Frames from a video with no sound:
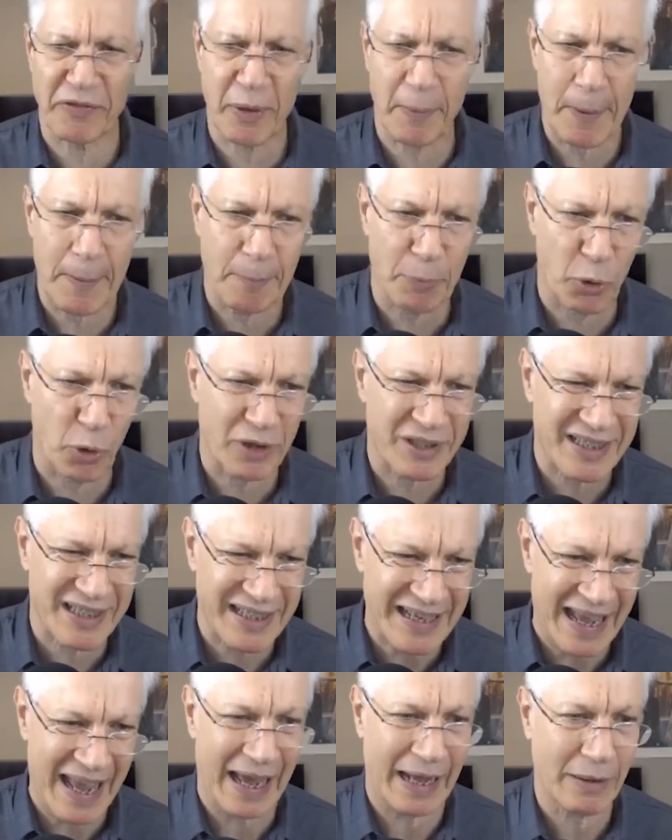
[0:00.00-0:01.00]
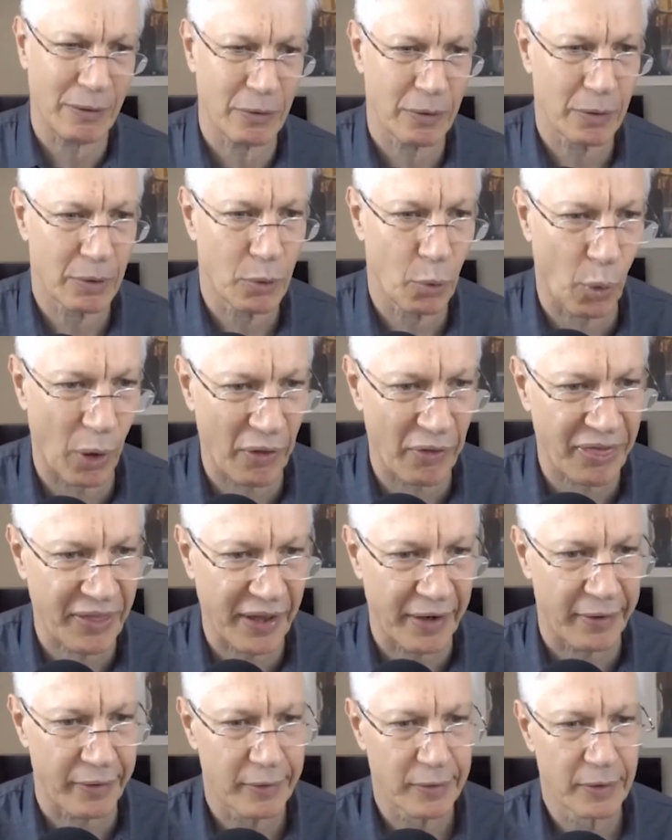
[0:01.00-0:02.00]
to be poor to get
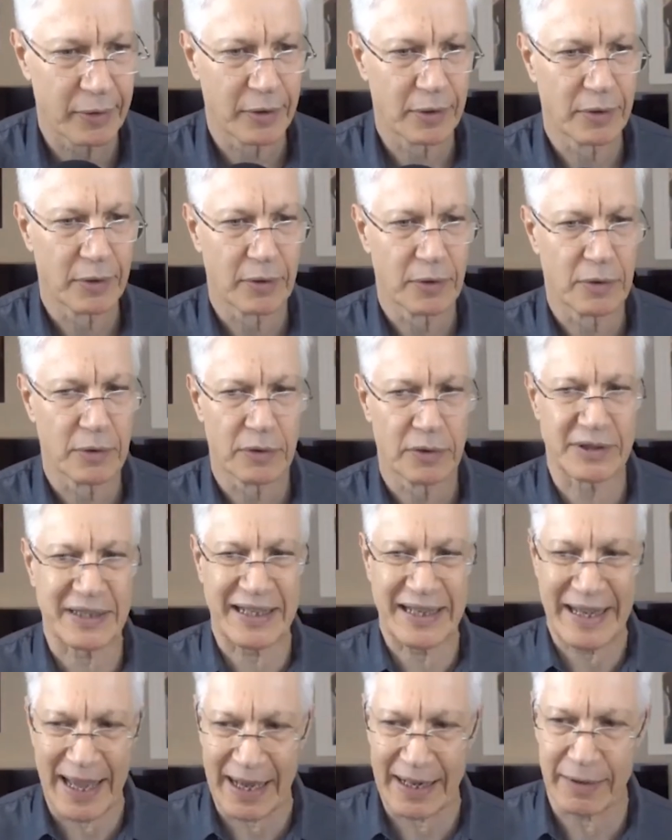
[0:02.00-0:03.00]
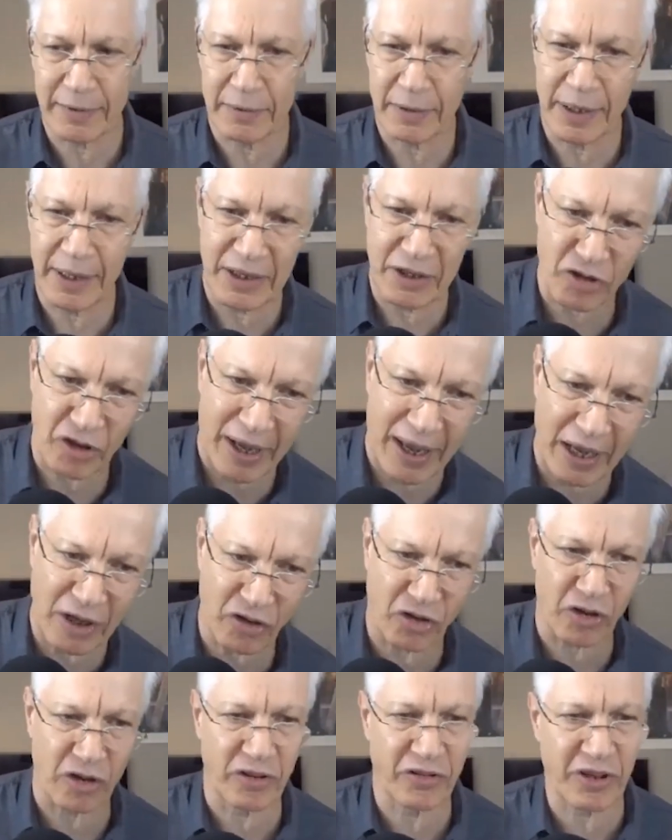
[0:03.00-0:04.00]
wealthier, to get an
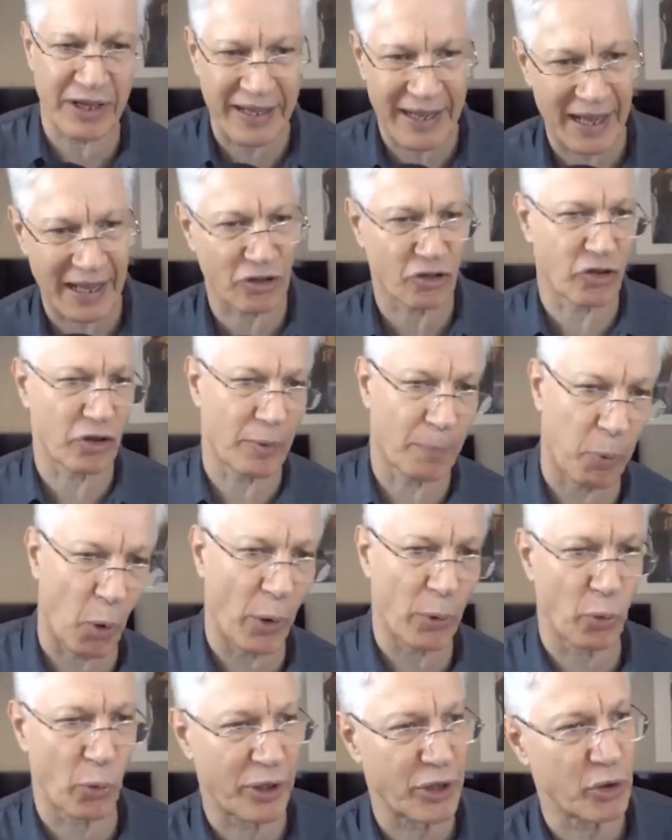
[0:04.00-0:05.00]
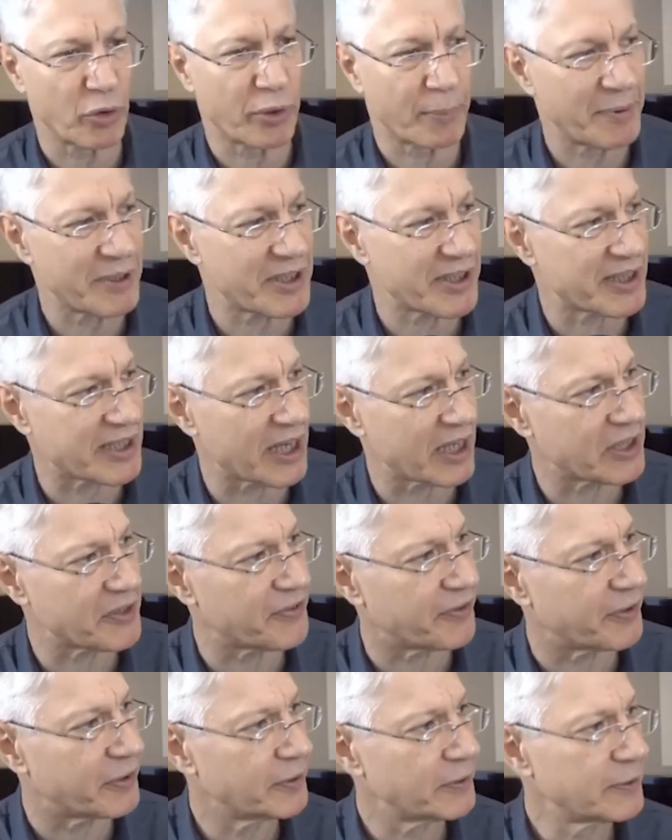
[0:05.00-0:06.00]
education, to get to the point where you could be
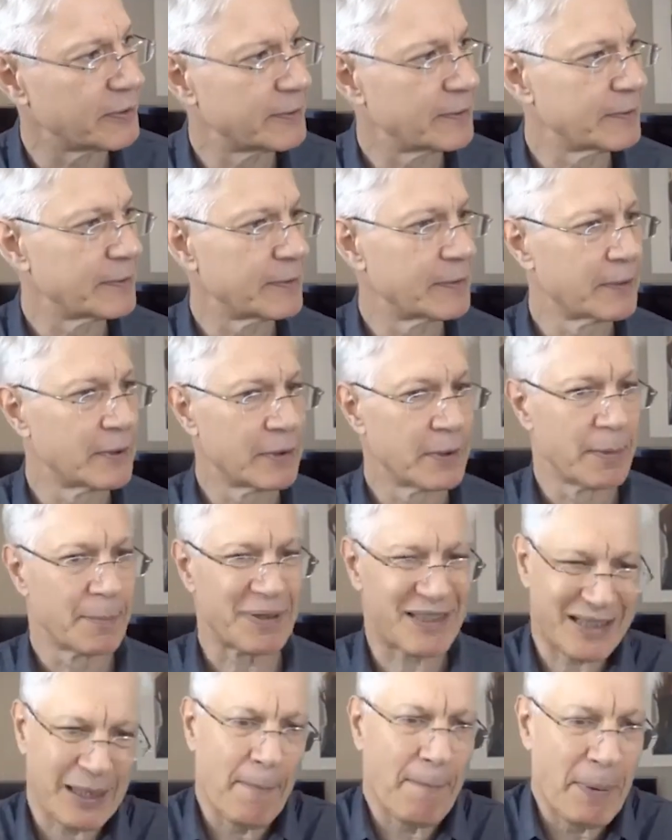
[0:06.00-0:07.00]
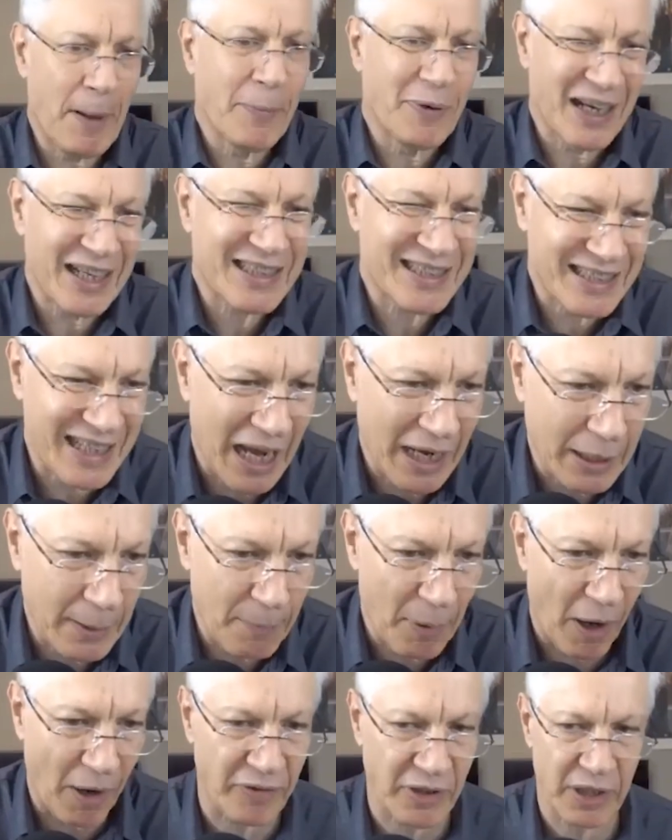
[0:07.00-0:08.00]
successful. But some people get stuck in
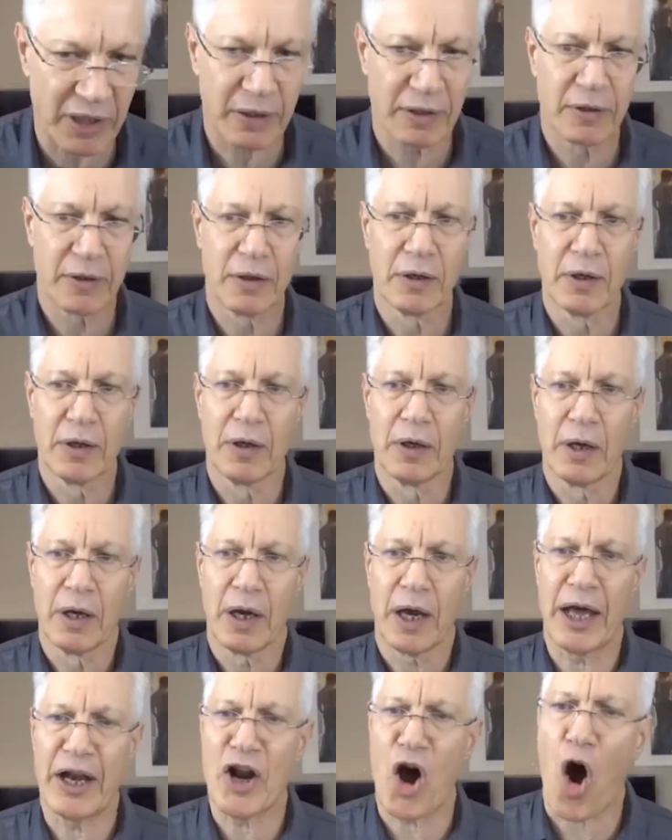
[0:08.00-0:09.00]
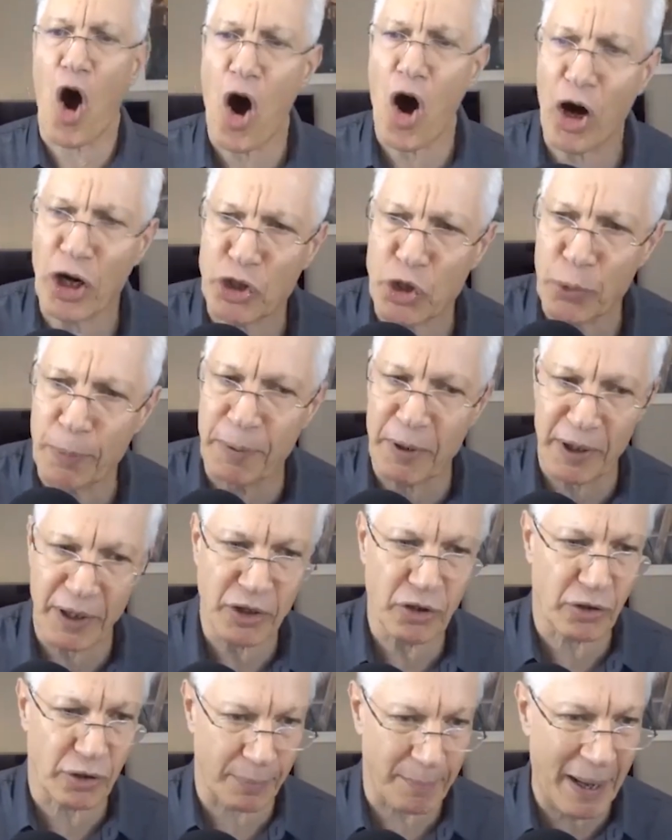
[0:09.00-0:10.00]
poverty. And arguably,
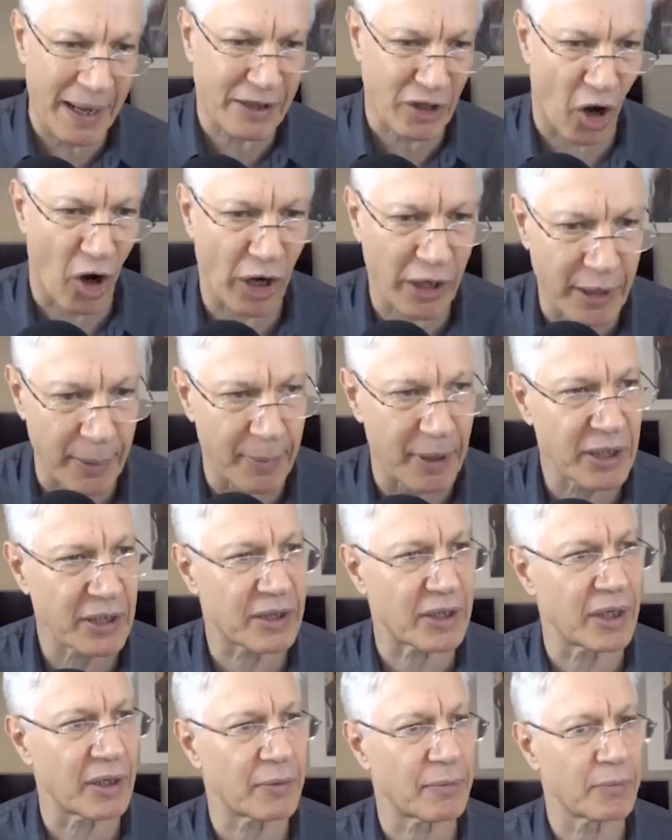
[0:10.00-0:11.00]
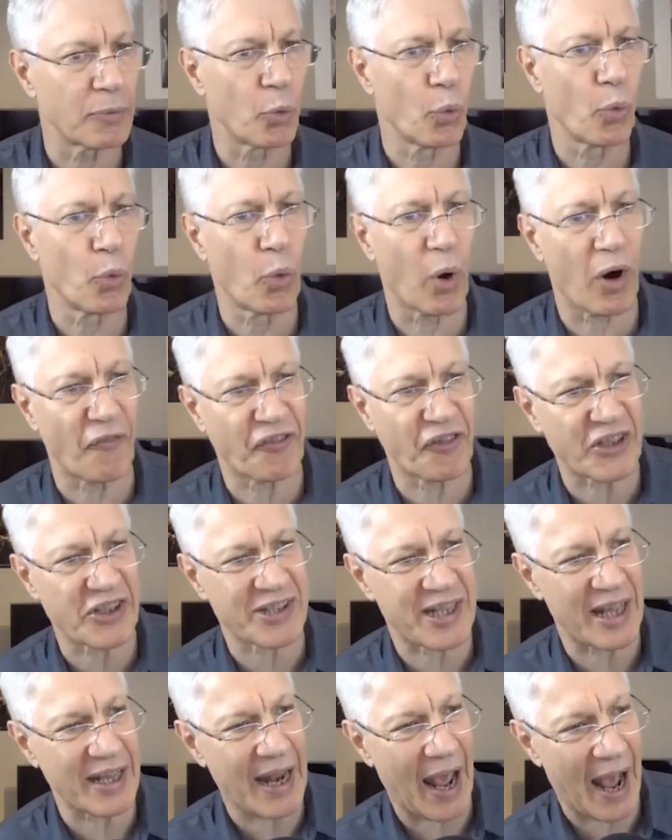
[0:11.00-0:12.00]
you could make the argument that welfare
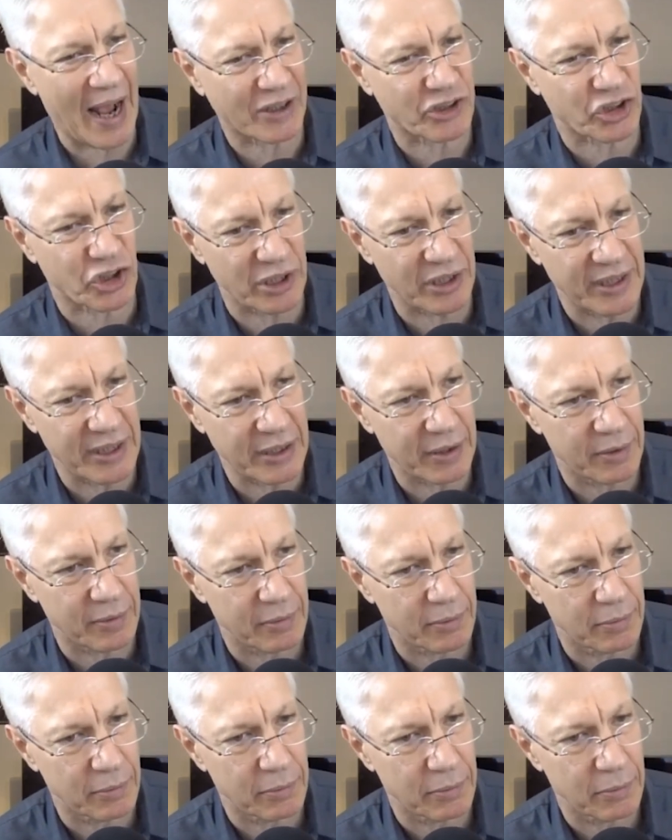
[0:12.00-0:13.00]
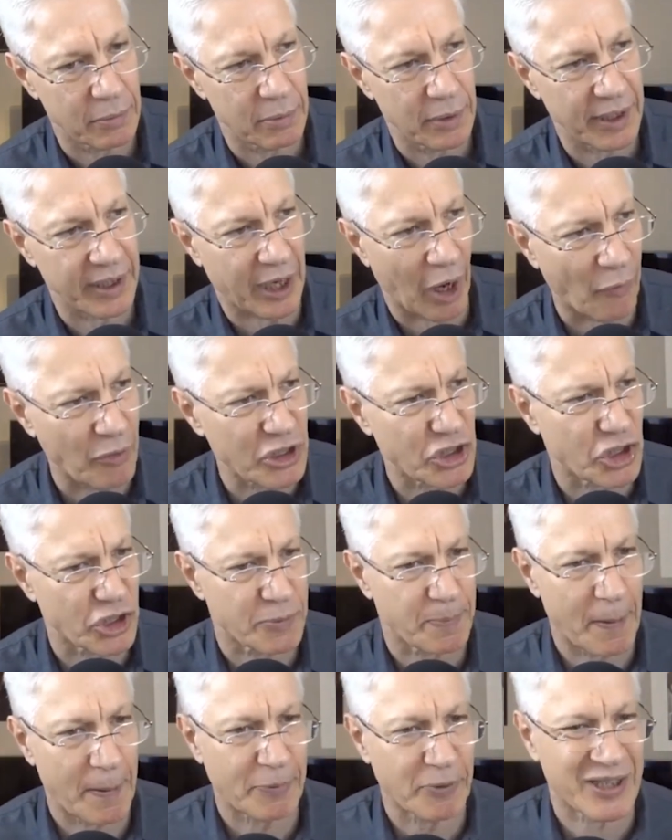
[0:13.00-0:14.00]
state actually encourages
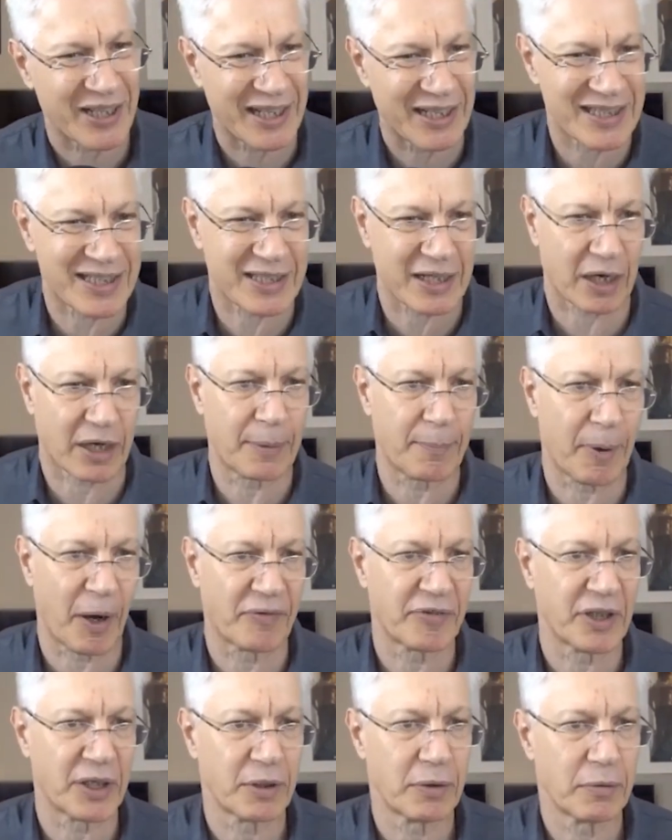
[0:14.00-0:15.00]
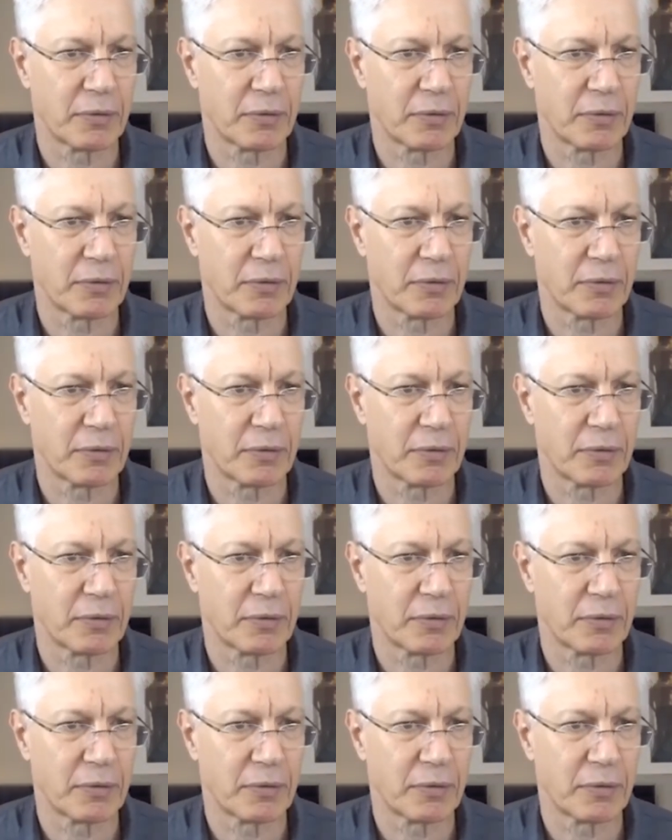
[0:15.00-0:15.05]
people to get stuck in poverty.